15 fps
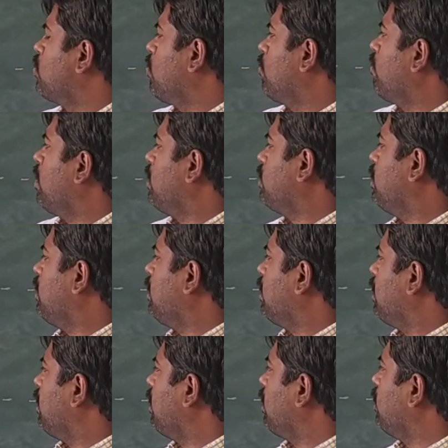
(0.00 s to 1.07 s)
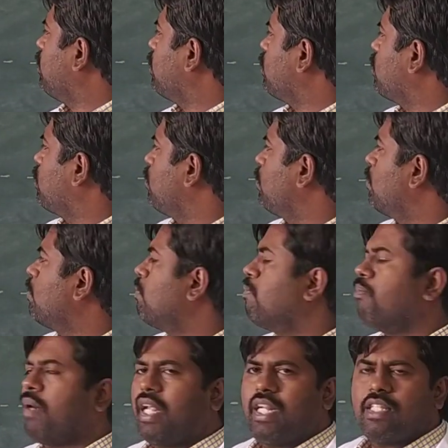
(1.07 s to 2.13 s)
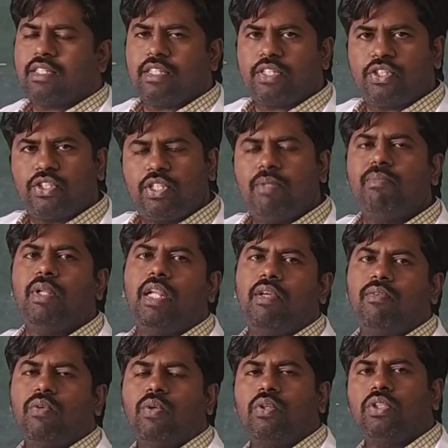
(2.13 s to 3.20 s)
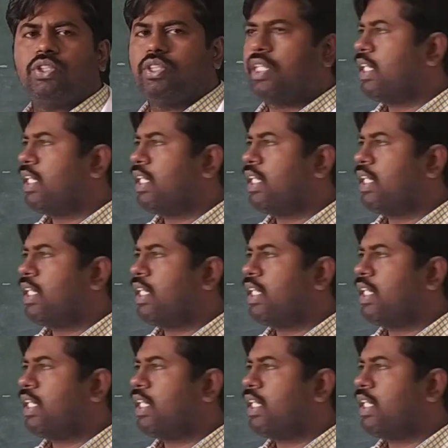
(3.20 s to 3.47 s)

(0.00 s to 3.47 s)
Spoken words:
So once it reaches to minus 60 millivolts,